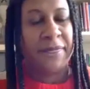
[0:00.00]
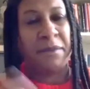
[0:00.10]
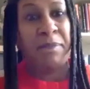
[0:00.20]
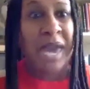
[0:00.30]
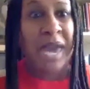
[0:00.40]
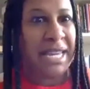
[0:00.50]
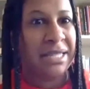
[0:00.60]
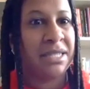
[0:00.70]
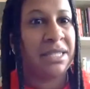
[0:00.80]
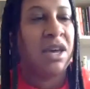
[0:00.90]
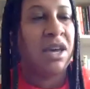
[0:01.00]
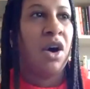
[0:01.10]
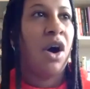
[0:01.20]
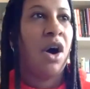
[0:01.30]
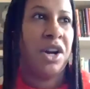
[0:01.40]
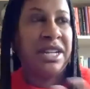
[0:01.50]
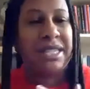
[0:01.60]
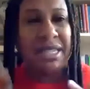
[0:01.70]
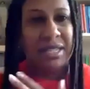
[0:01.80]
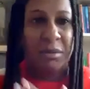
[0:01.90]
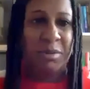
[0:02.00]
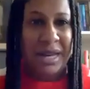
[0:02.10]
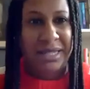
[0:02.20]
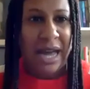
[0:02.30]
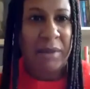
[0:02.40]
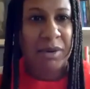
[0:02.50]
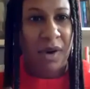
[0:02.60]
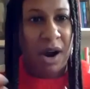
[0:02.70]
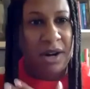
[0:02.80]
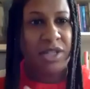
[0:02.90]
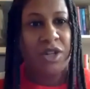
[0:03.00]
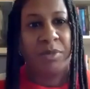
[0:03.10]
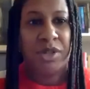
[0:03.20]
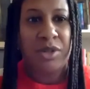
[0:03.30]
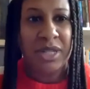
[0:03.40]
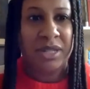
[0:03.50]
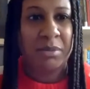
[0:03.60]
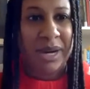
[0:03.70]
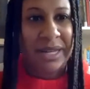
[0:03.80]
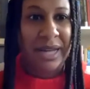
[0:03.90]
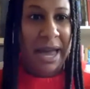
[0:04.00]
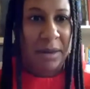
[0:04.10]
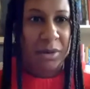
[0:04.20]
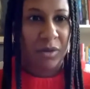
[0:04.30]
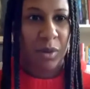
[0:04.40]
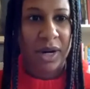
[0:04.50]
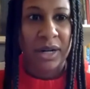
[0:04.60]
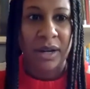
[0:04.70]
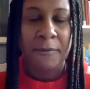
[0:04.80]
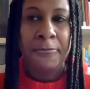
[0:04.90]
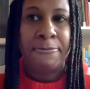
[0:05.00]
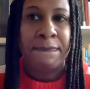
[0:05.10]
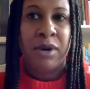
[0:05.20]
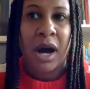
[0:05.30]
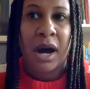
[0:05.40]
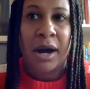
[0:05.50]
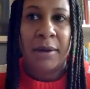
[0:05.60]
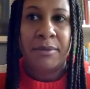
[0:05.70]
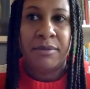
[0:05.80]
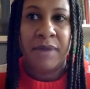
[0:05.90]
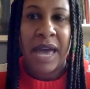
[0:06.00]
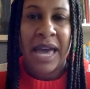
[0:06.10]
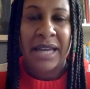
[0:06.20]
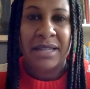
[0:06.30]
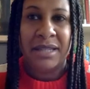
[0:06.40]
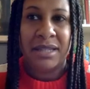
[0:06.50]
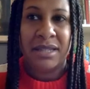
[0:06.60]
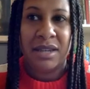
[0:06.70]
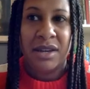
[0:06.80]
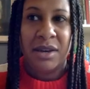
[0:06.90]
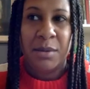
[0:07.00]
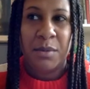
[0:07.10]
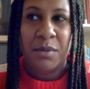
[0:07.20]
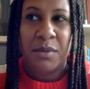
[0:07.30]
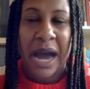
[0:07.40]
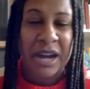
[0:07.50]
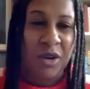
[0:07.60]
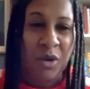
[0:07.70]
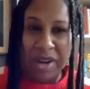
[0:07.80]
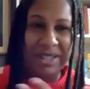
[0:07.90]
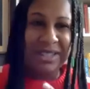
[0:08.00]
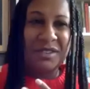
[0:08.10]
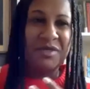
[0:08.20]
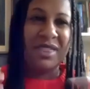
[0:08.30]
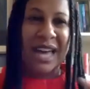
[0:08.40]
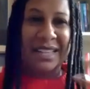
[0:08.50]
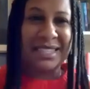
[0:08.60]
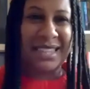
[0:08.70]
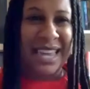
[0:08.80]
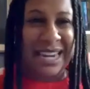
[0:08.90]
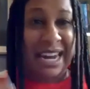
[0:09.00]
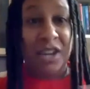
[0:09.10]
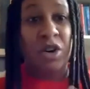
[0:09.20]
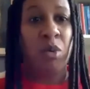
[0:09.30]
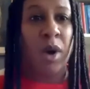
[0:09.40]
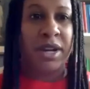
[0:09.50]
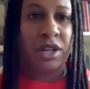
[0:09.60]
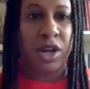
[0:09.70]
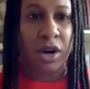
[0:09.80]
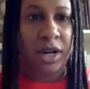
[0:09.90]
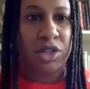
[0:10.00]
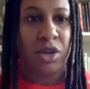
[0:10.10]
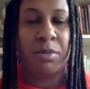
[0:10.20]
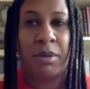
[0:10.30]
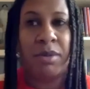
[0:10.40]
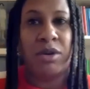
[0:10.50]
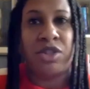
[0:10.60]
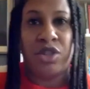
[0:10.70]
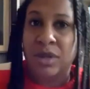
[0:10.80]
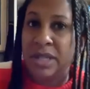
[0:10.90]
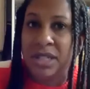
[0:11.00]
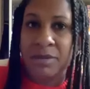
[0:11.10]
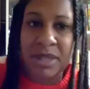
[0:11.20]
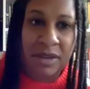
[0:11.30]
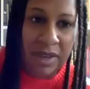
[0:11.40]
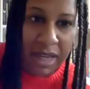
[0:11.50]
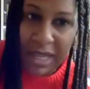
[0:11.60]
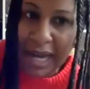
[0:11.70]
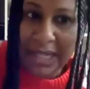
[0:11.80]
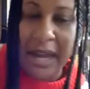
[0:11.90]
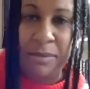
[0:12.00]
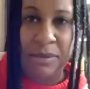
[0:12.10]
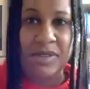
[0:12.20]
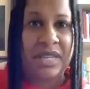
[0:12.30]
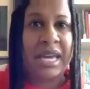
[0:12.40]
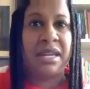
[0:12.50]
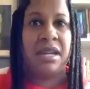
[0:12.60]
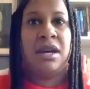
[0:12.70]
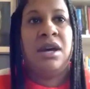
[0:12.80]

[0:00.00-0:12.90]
the pains artist is the best type of artist or produces the best type of work. And I don't want to live in that state, and I don't want to encourage or promote students to be living in that type of state